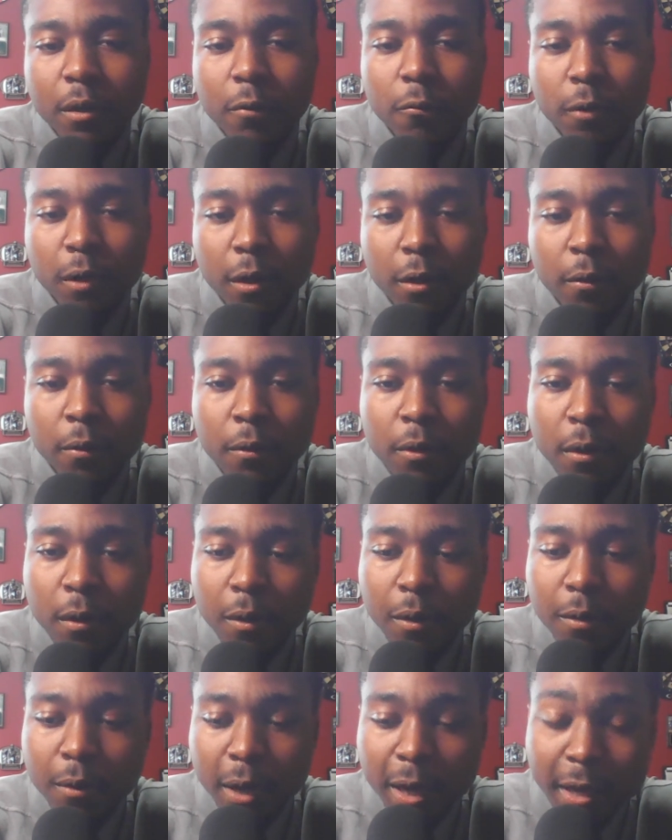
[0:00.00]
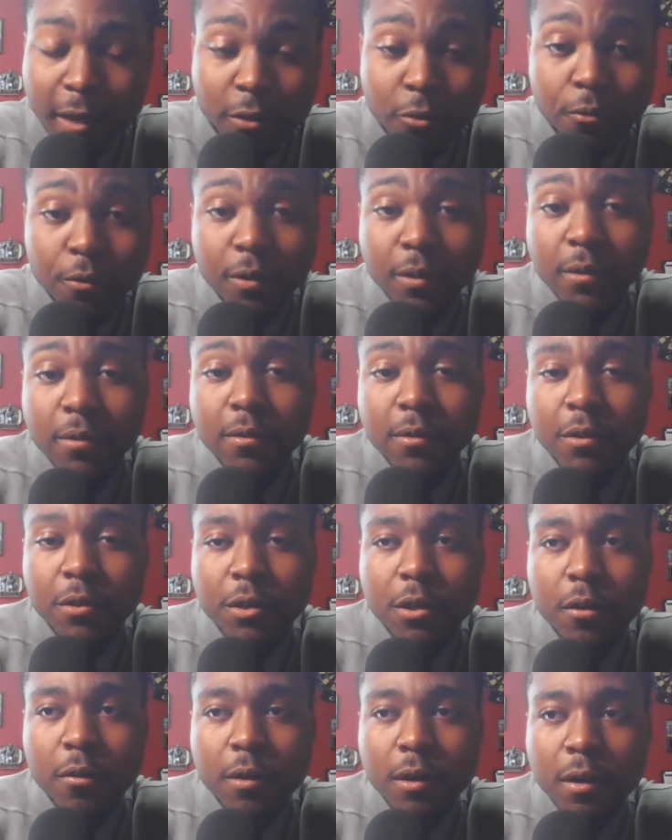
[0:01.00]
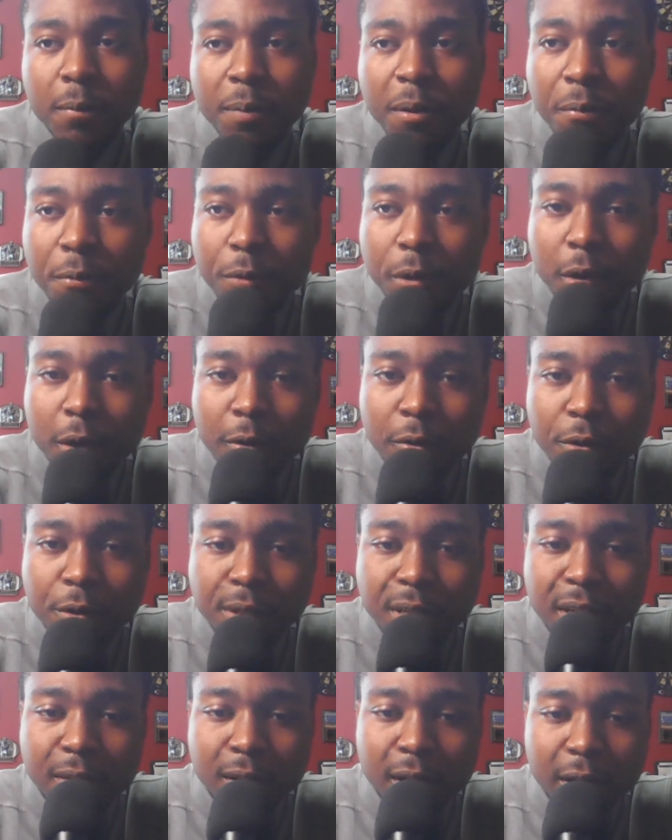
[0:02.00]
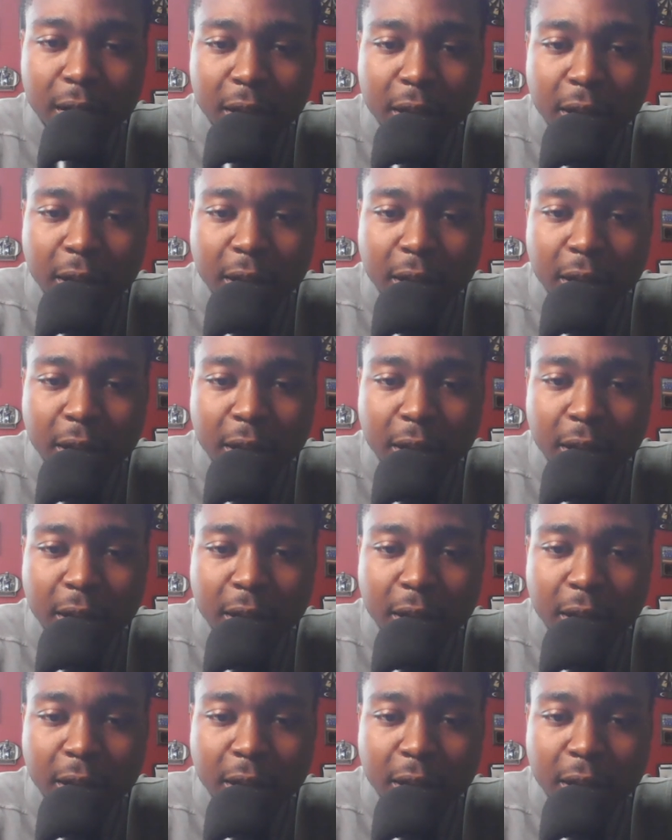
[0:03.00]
Well, injuries, you know, people don't understand, like,